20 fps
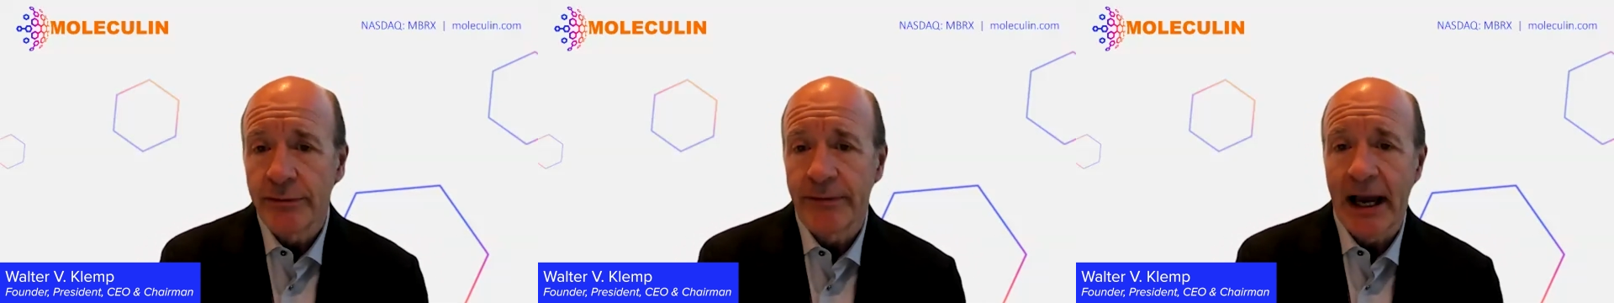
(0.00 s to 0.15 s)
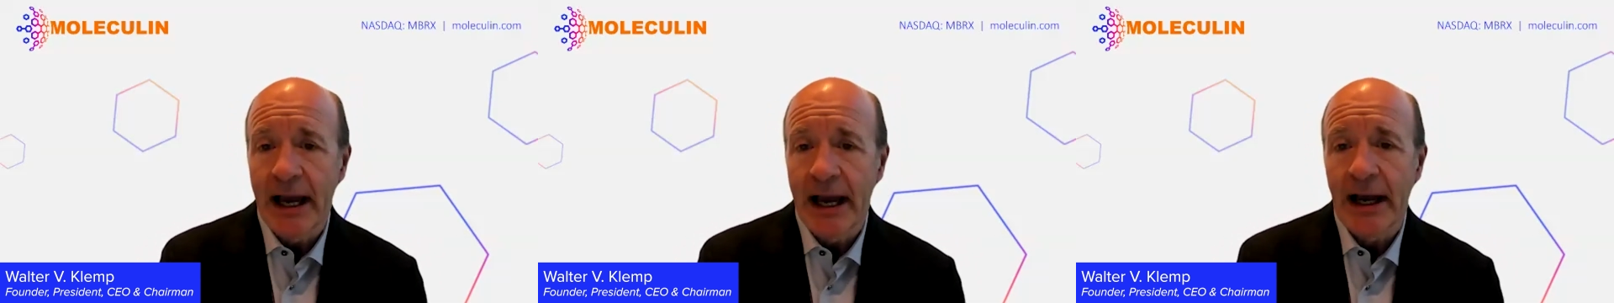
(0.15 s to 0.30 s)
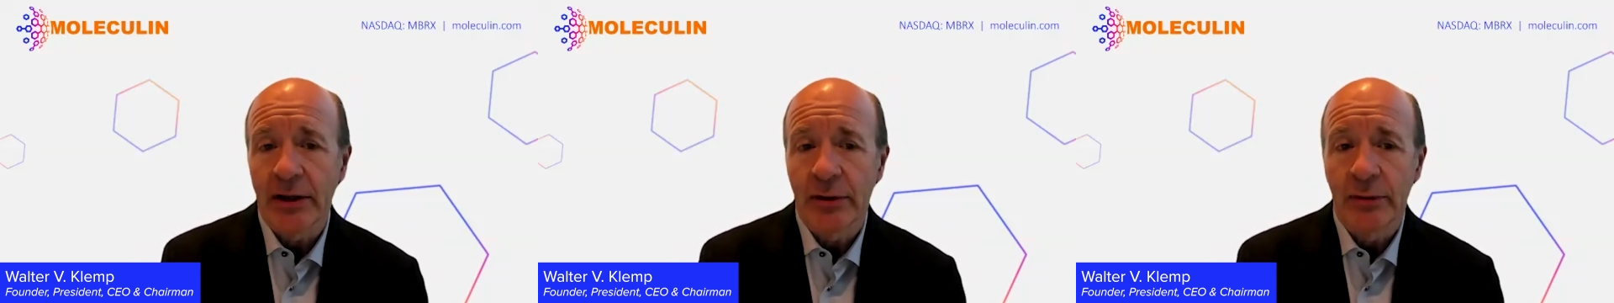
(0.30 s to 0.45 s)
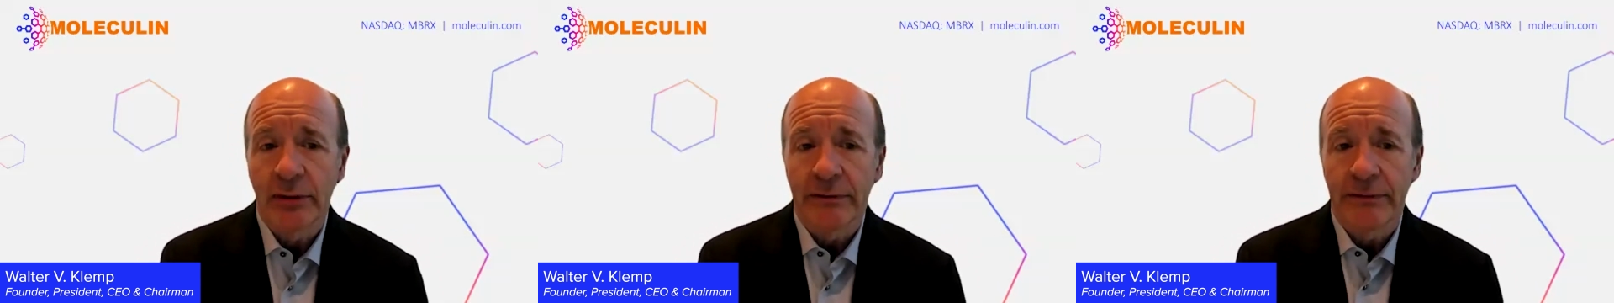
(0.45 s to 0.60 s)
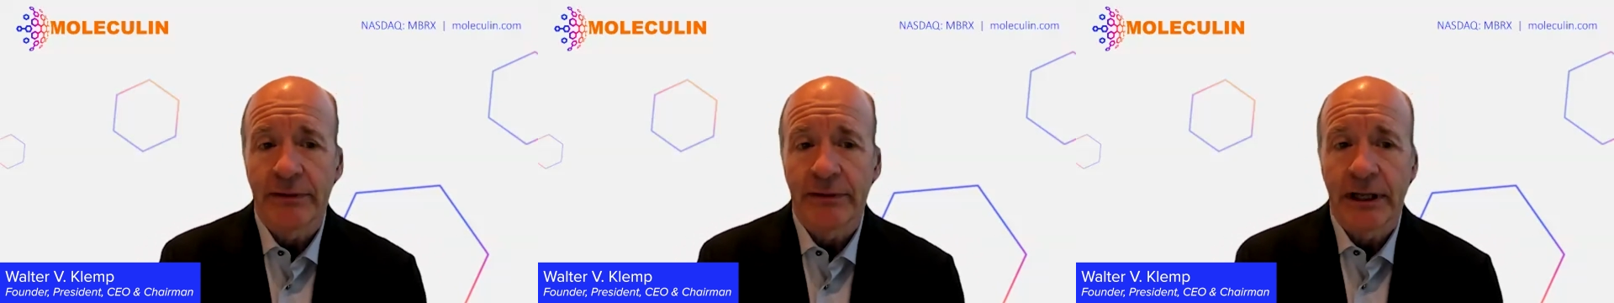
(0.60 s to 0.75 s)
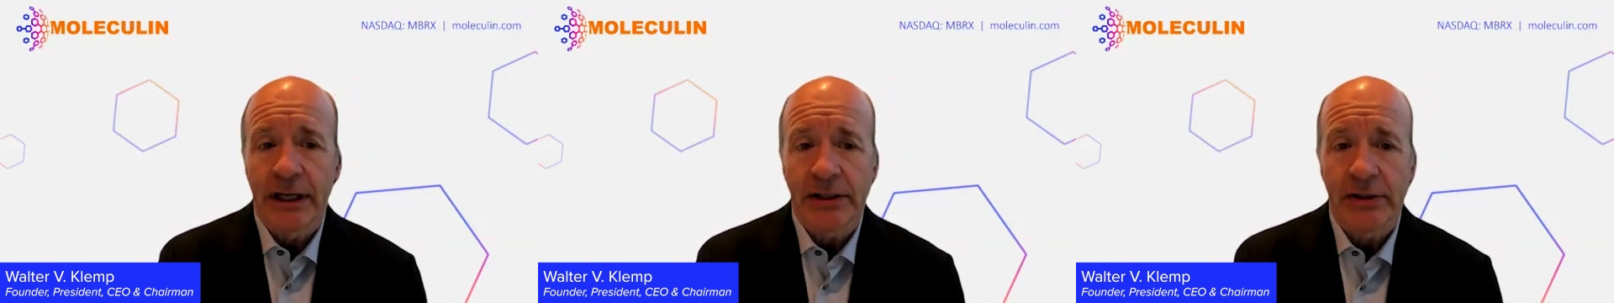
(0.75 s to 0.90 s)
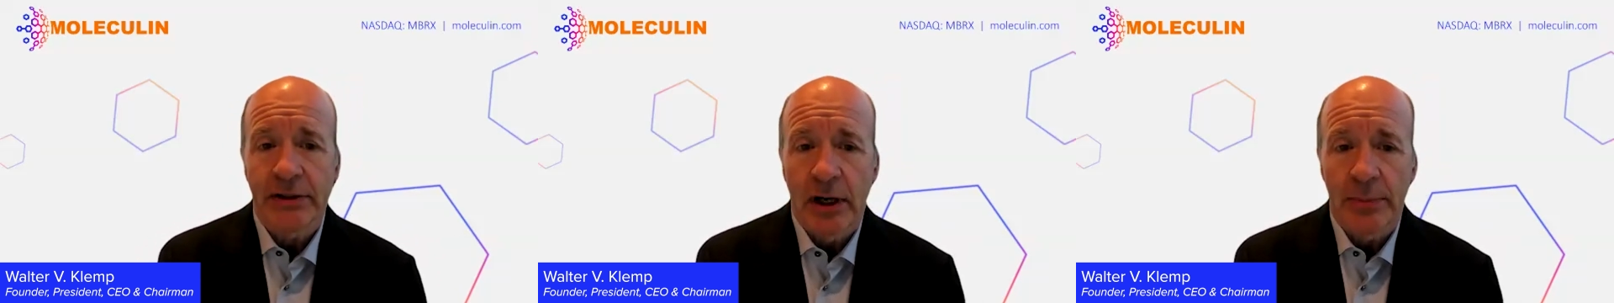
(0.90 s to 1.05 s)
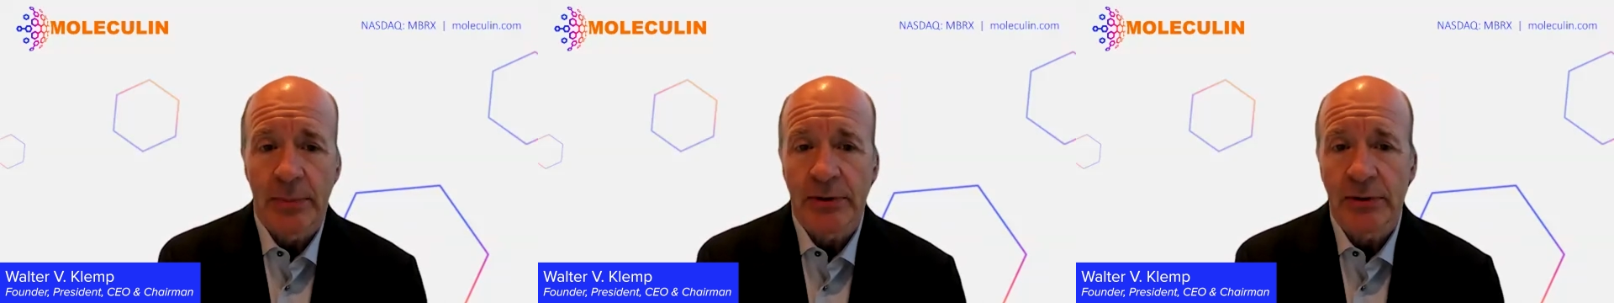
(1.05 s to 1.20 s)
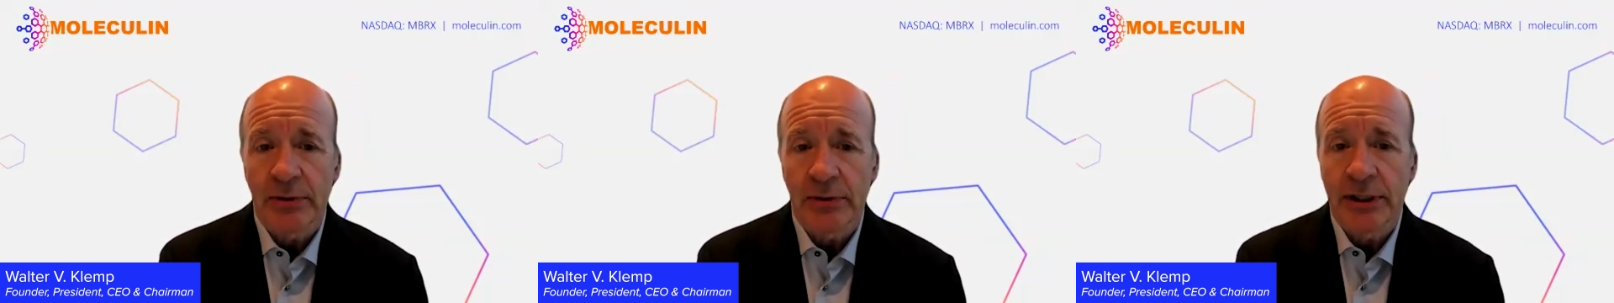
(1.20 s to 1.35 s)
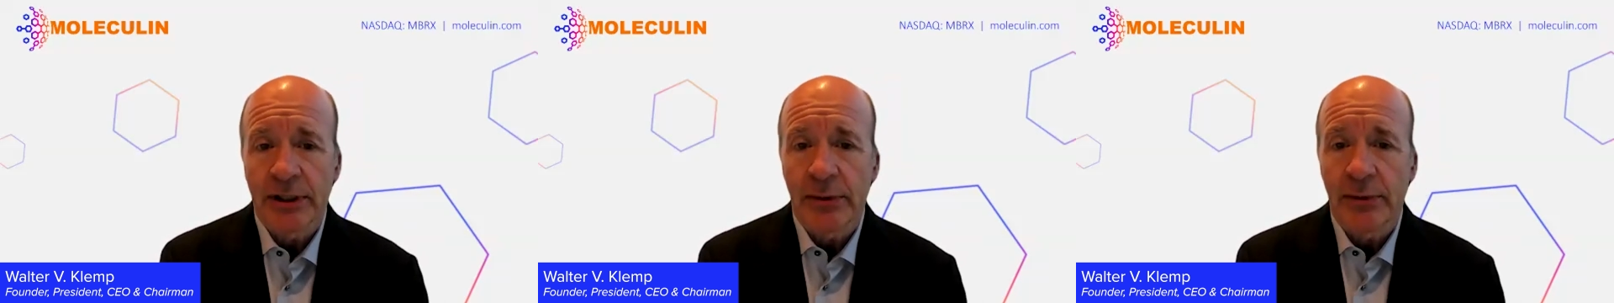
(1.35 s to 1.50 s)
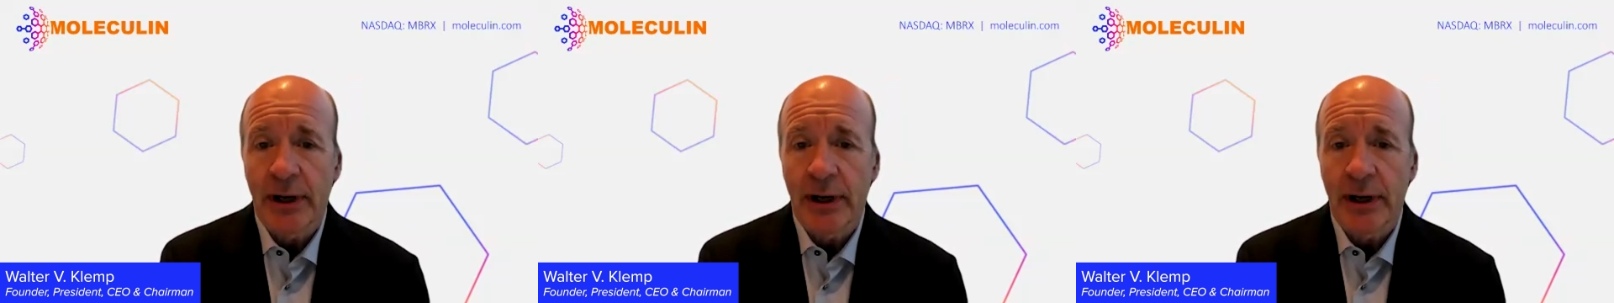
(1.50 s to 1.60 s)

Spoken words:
value inflection opportunity